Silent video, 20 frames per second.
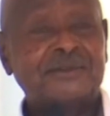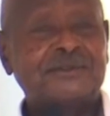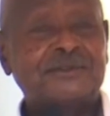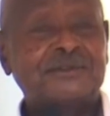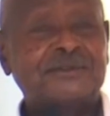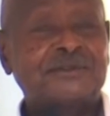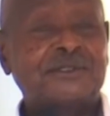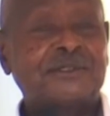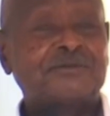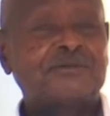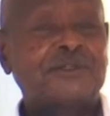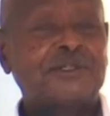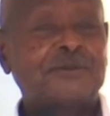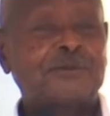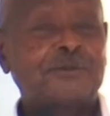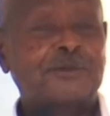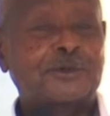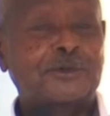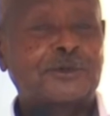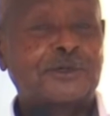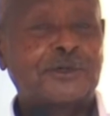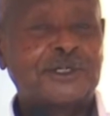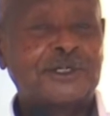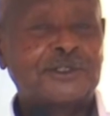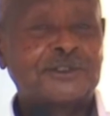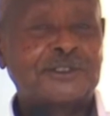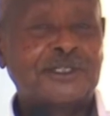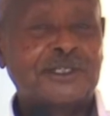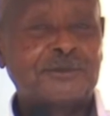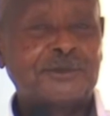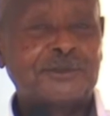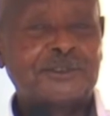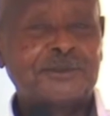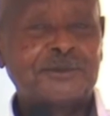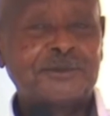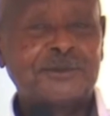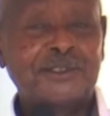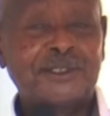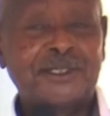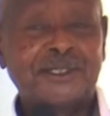they're very mulkora, say, you're
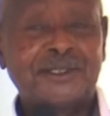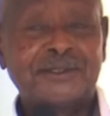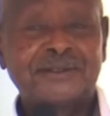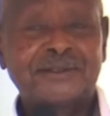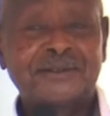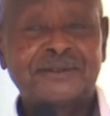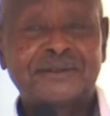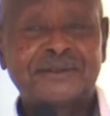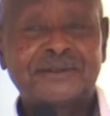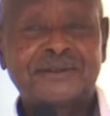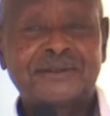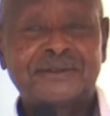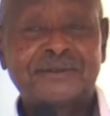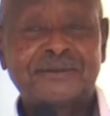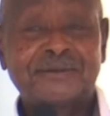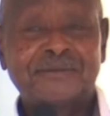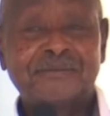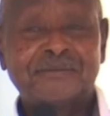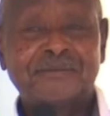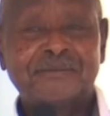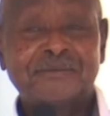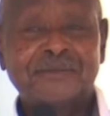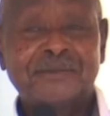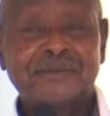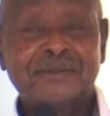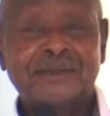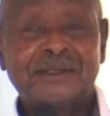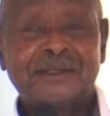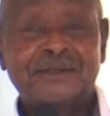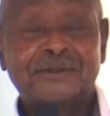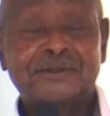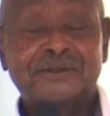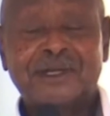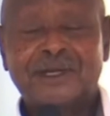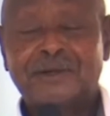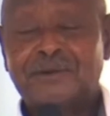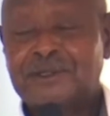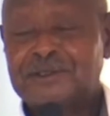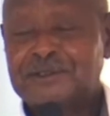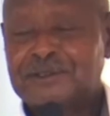Siberia. So
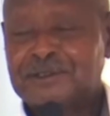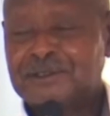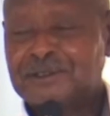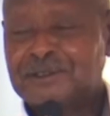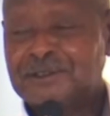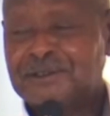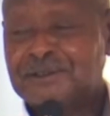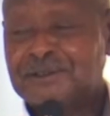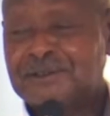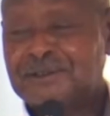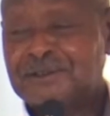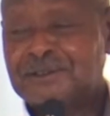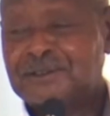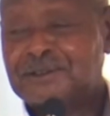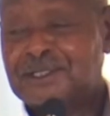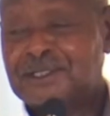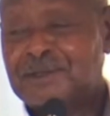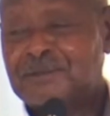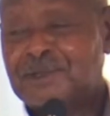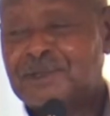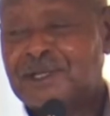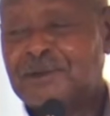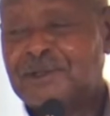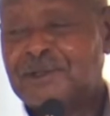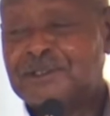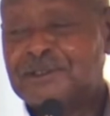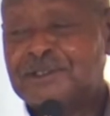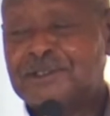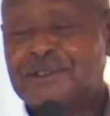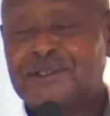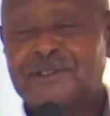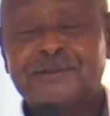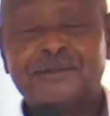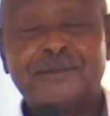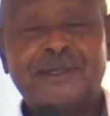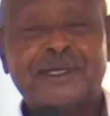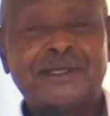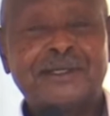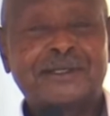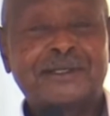I was in Serbia, I was eating
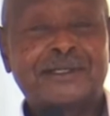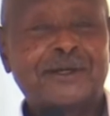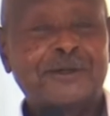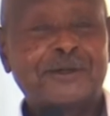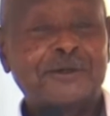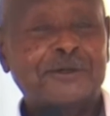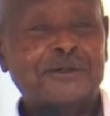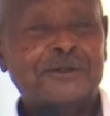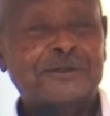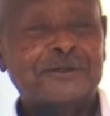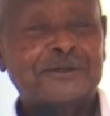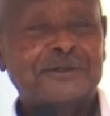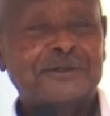my kalo.